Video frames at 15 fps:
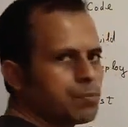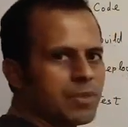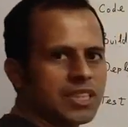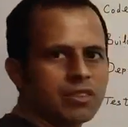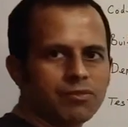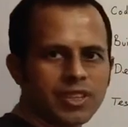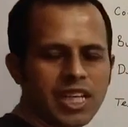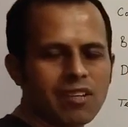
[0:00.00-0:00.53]
step
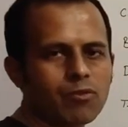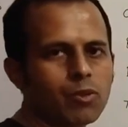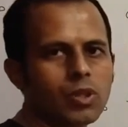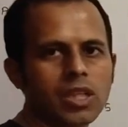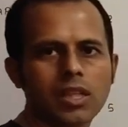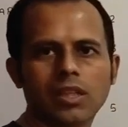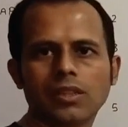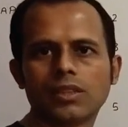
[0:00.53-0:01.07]
is we have to
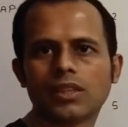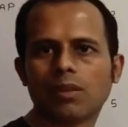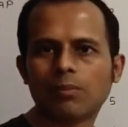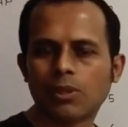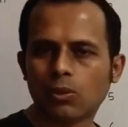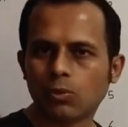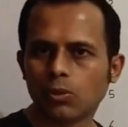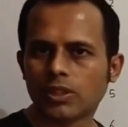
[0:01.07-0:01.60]
learn
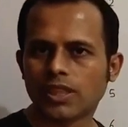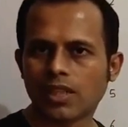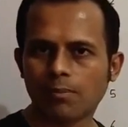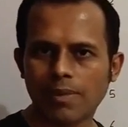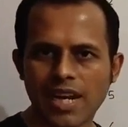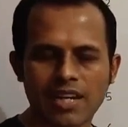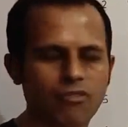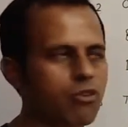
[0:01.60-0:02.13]
some tools
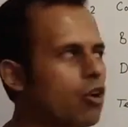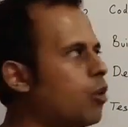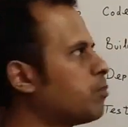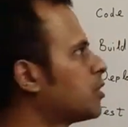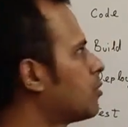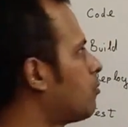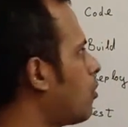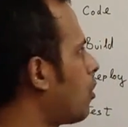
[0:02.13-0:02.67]
and platforms